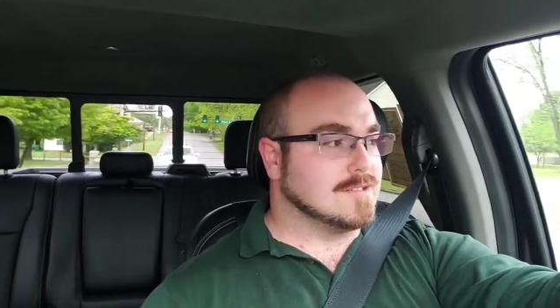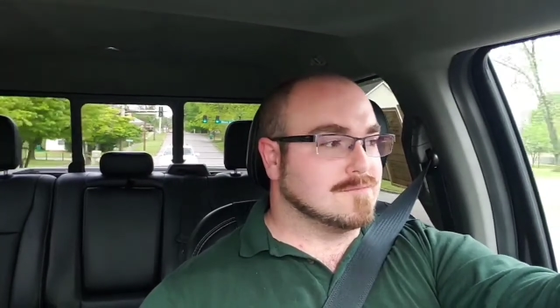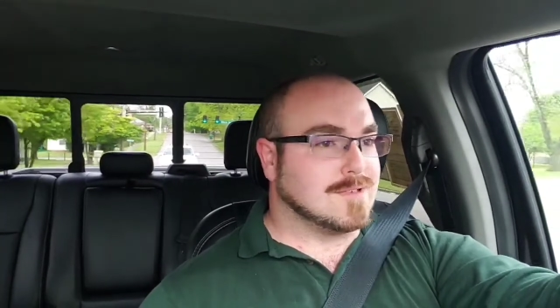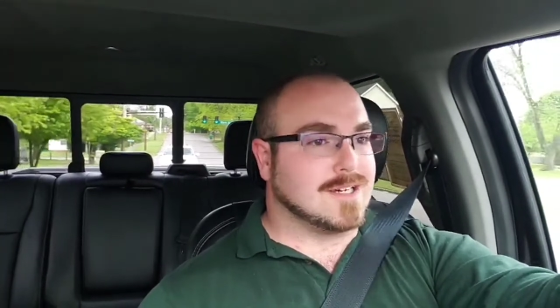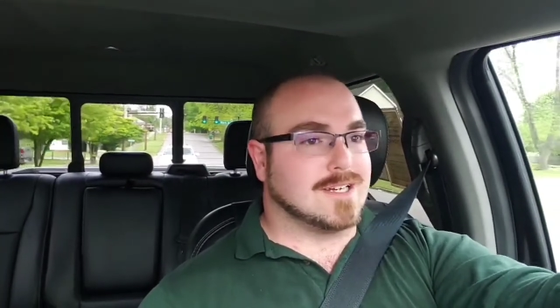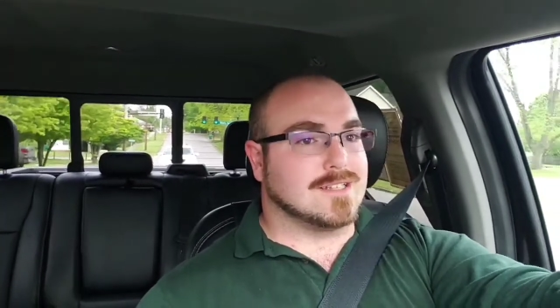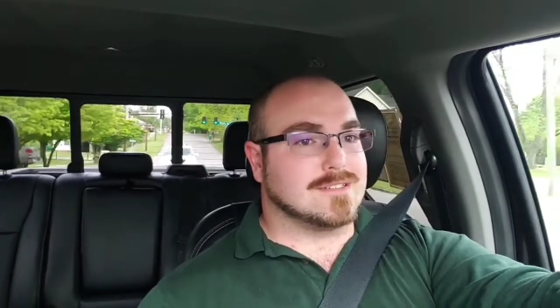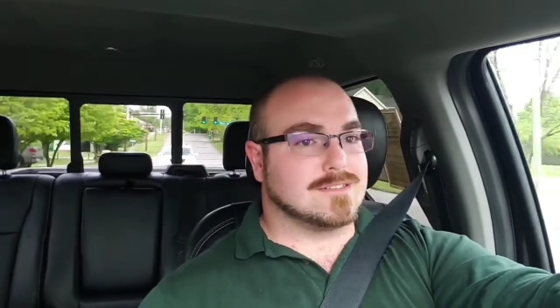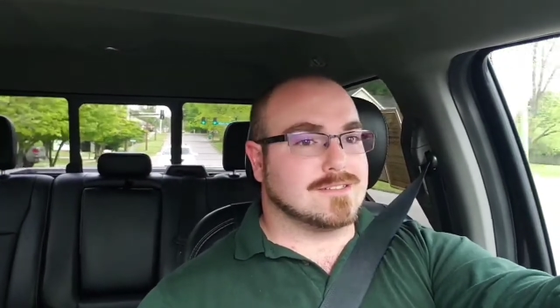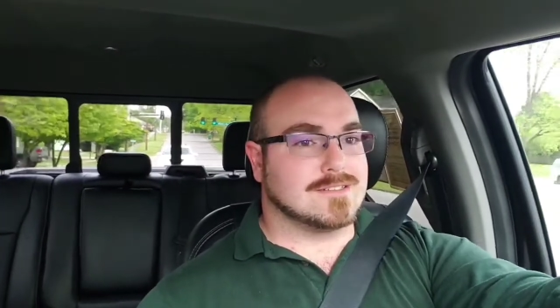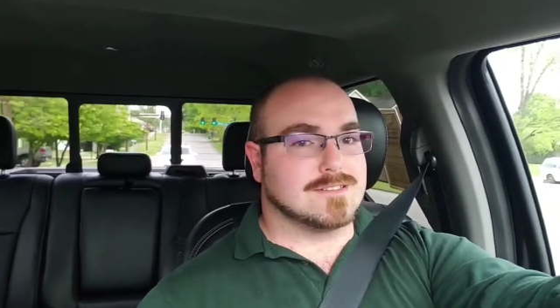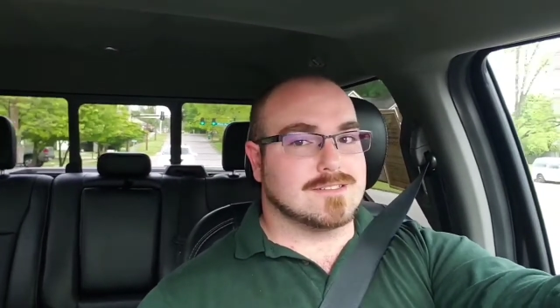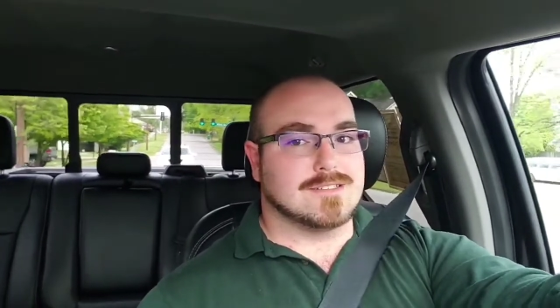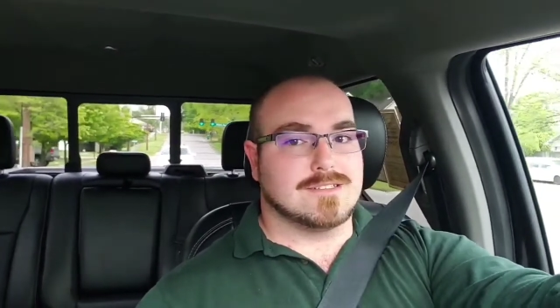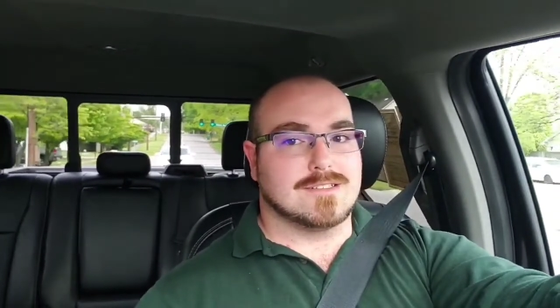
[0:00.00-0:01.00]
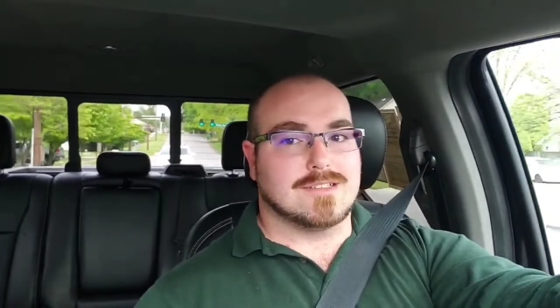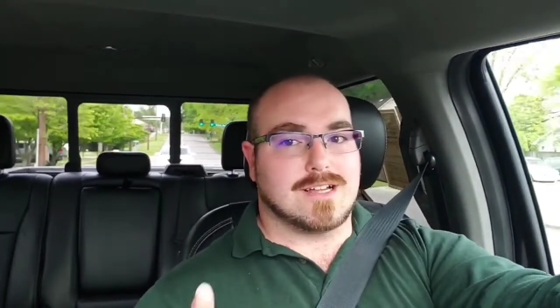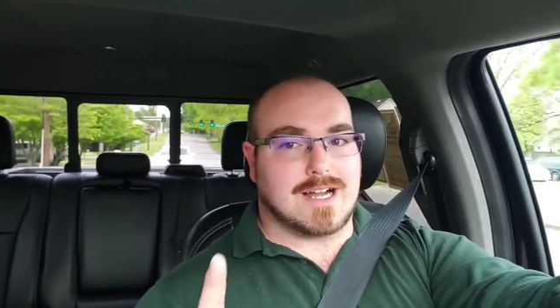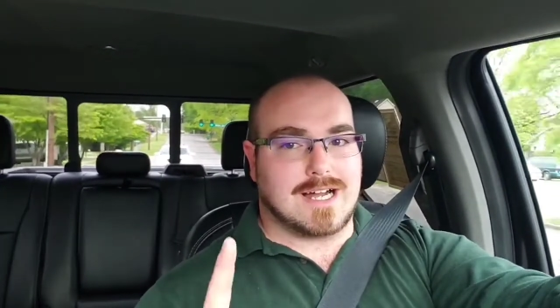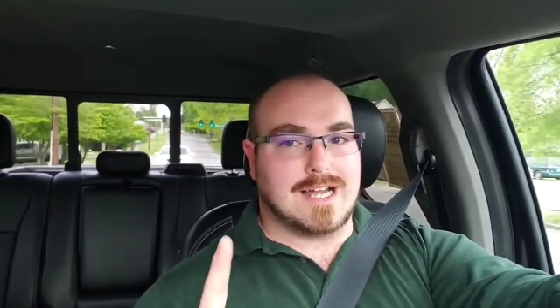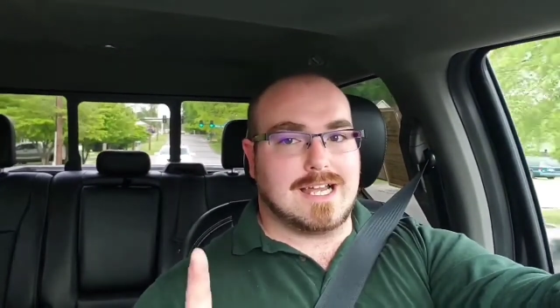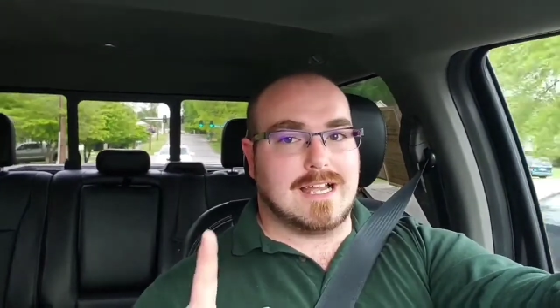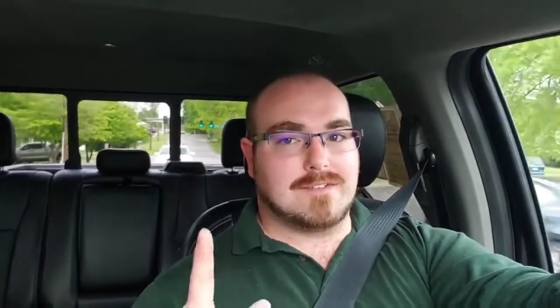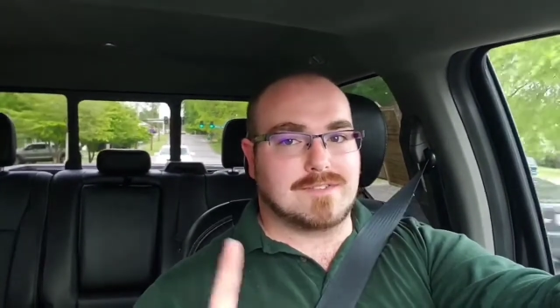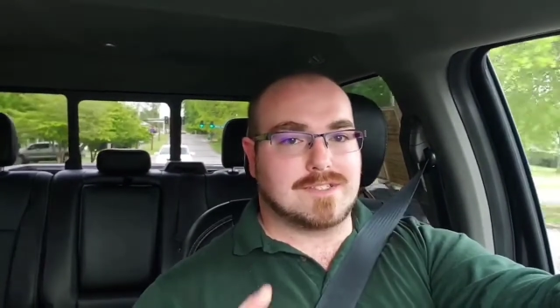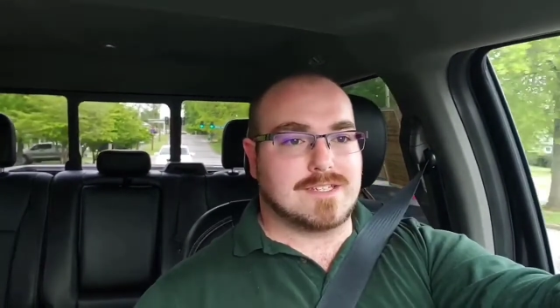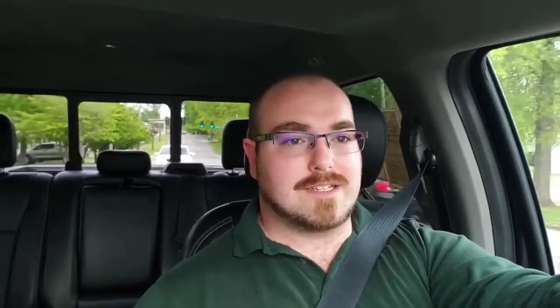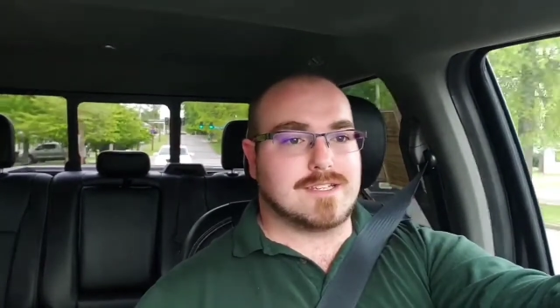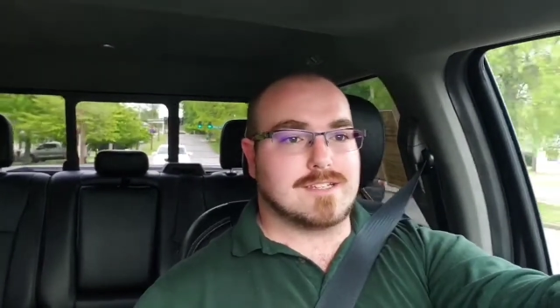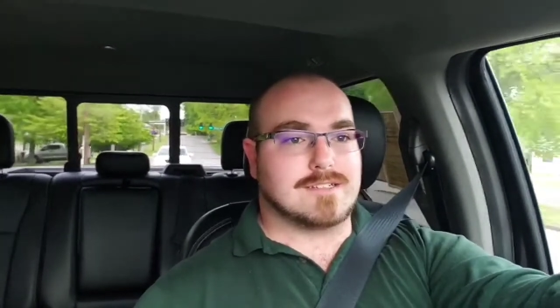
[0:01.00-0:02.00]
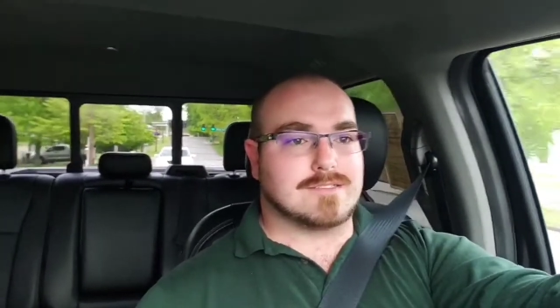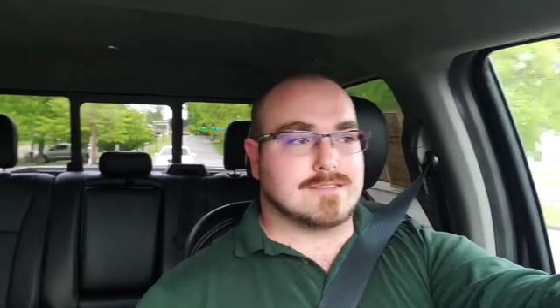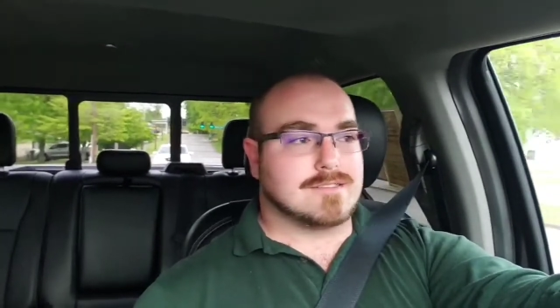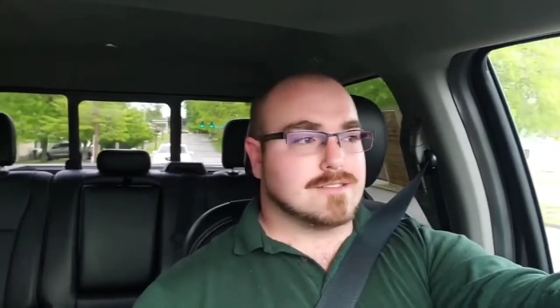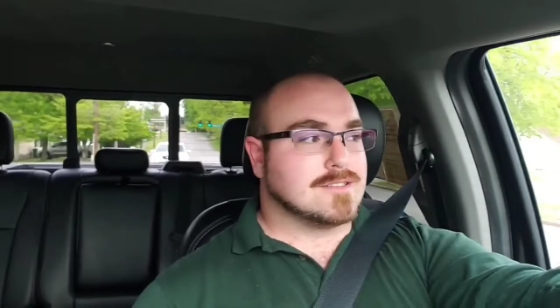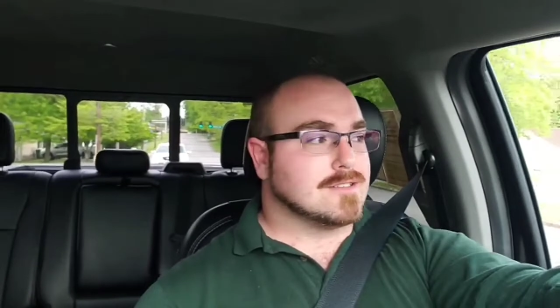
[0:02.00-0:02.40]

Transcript: But I have seen